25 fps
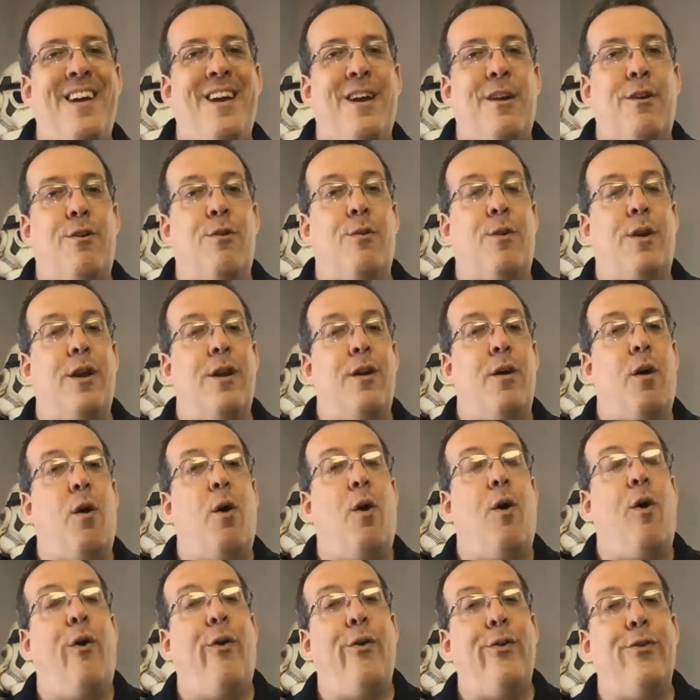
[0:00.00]
You can
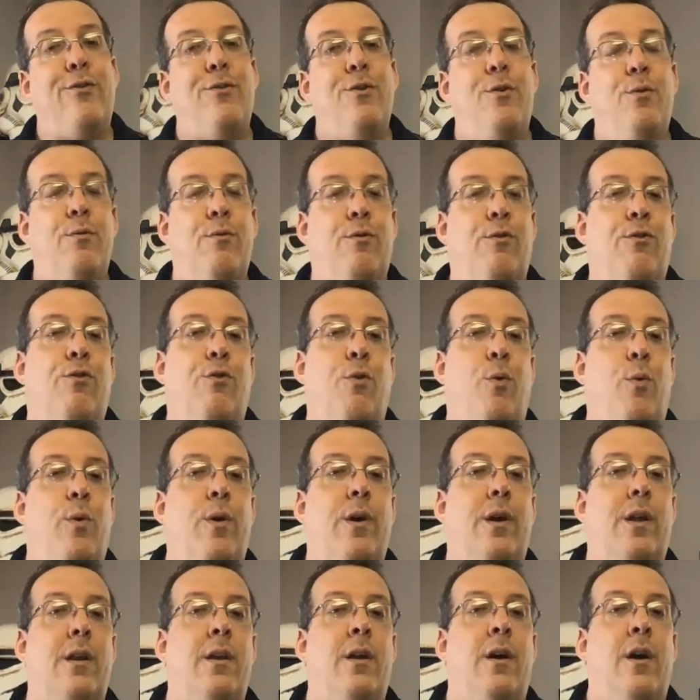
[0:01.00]
also
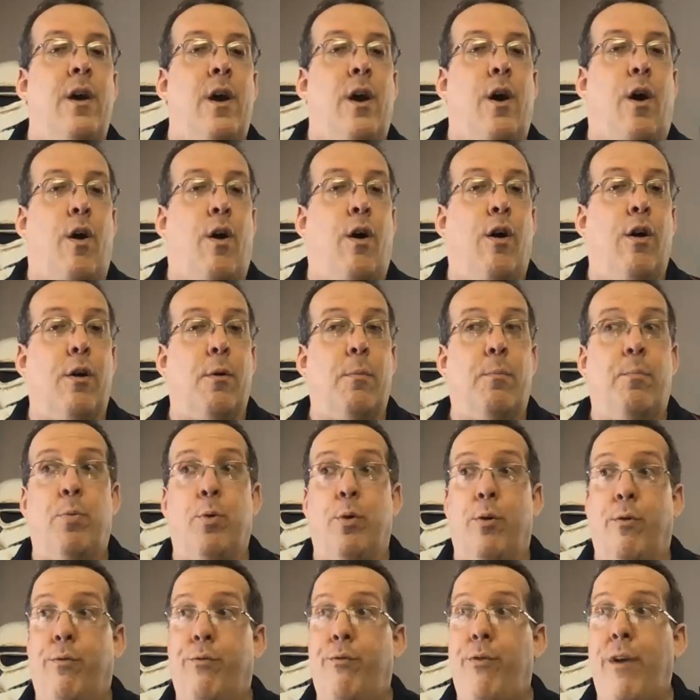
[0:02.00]
join our
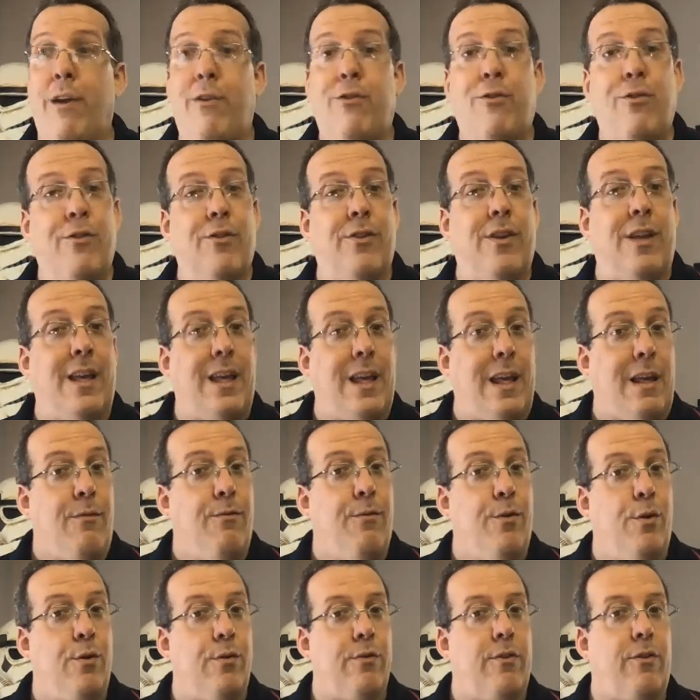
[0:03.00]
Professionally
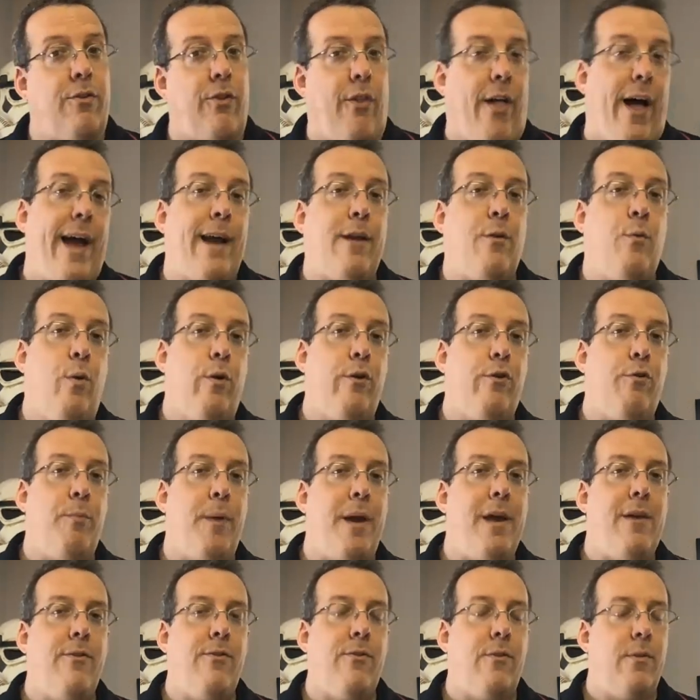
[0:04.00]
Evil Slack
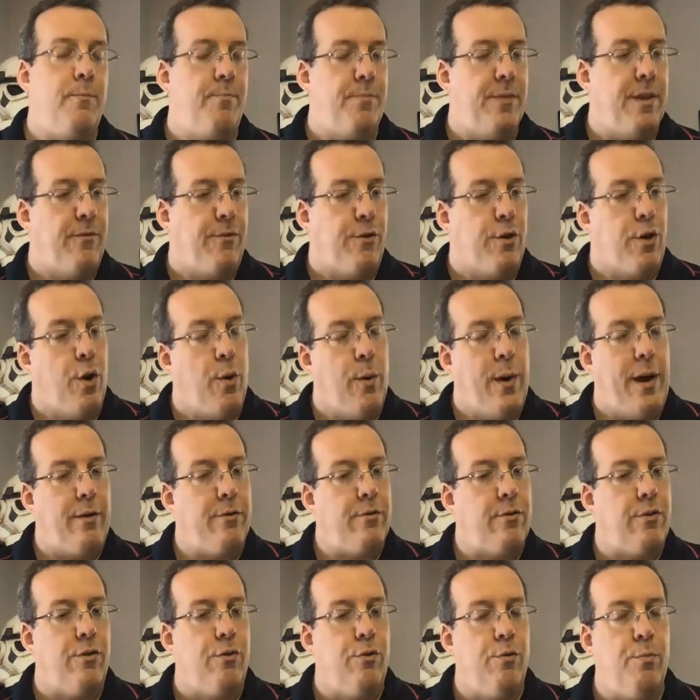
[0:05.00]
workspace. If you go
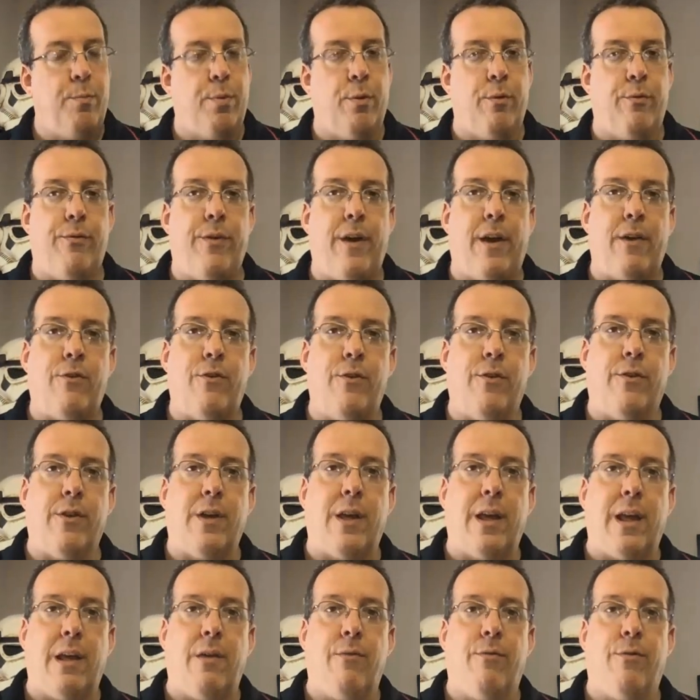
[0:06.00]
out to
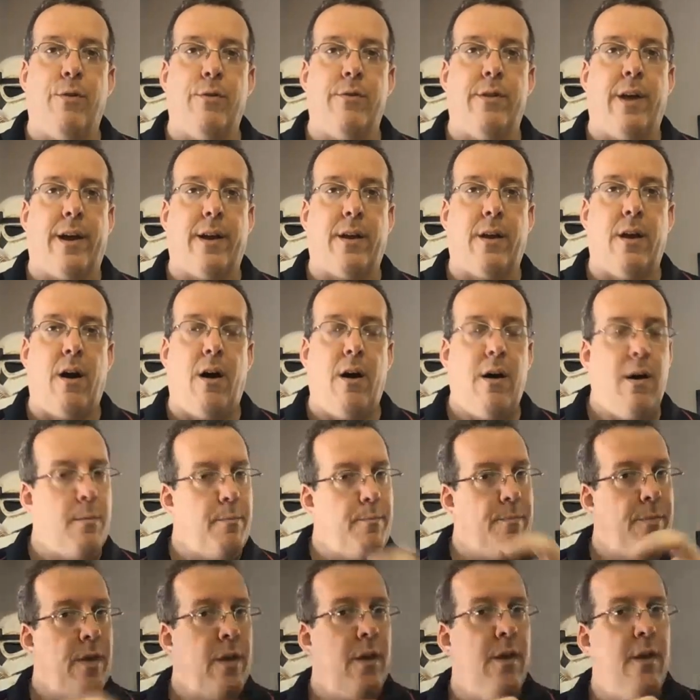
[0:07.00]
professionally evil dot
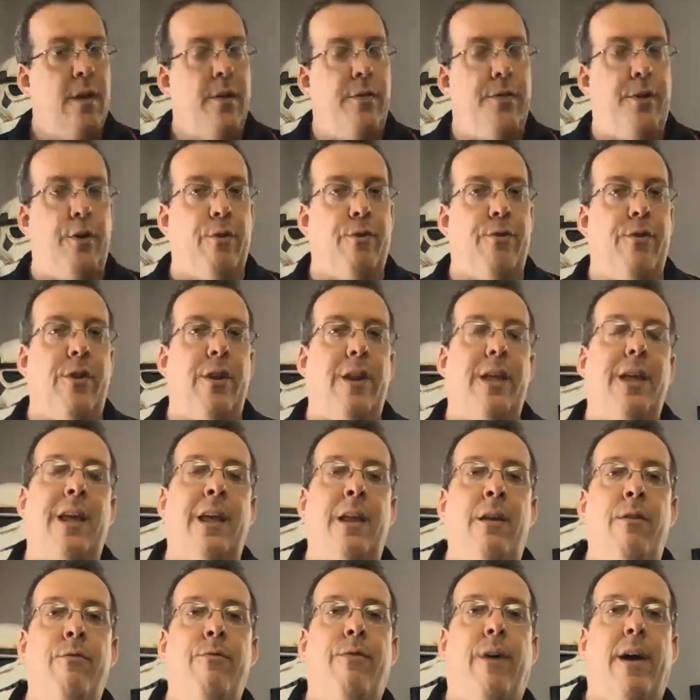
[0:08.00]
com, there's an
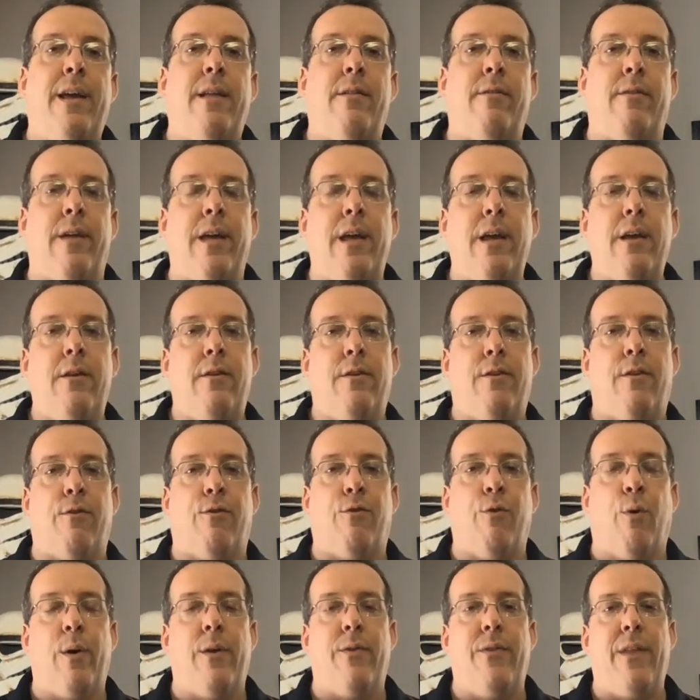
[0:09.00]
invite link to
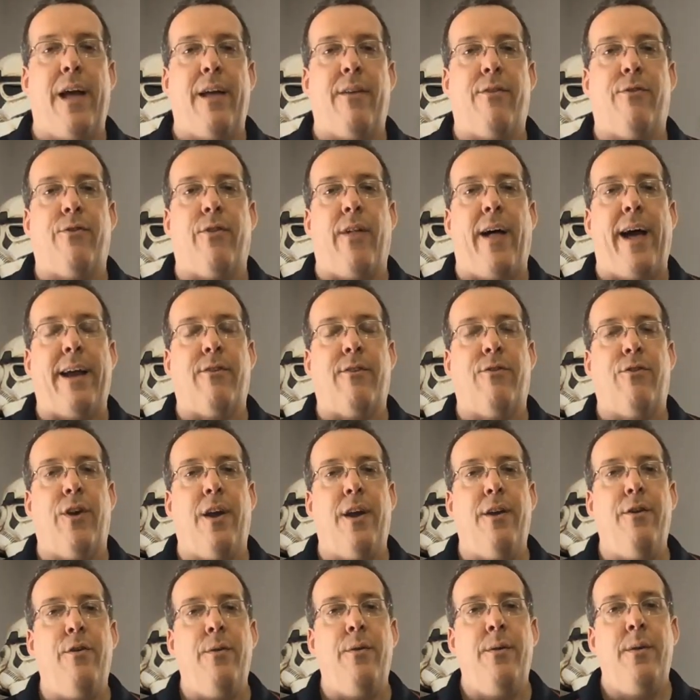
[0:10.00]
join that Slack
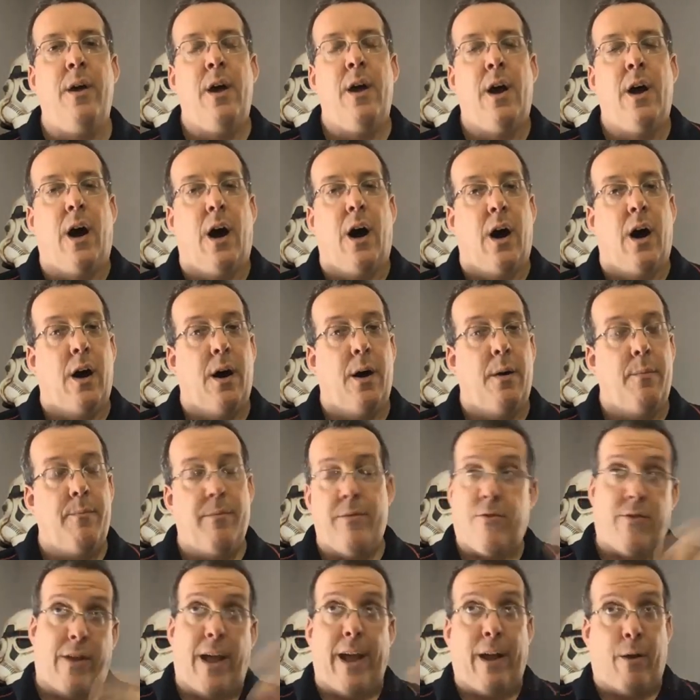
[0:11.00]
channel,
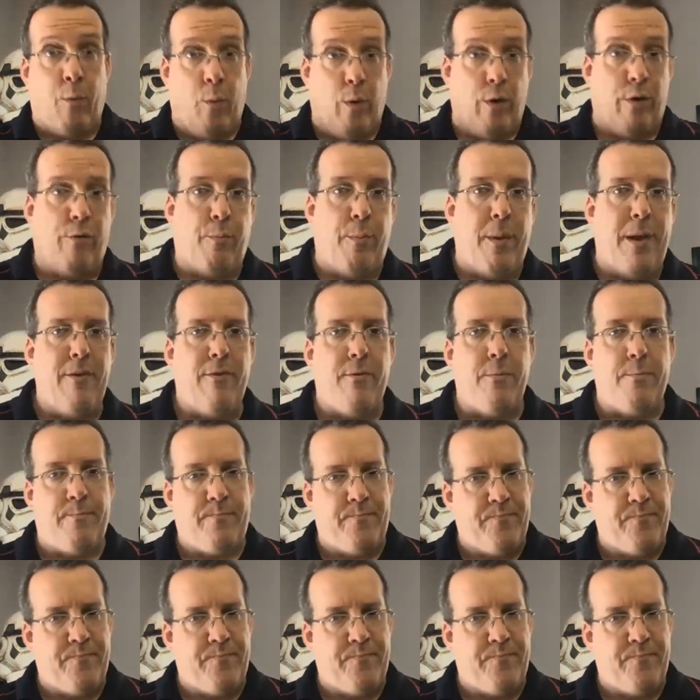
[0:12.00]
um, Slack workspace.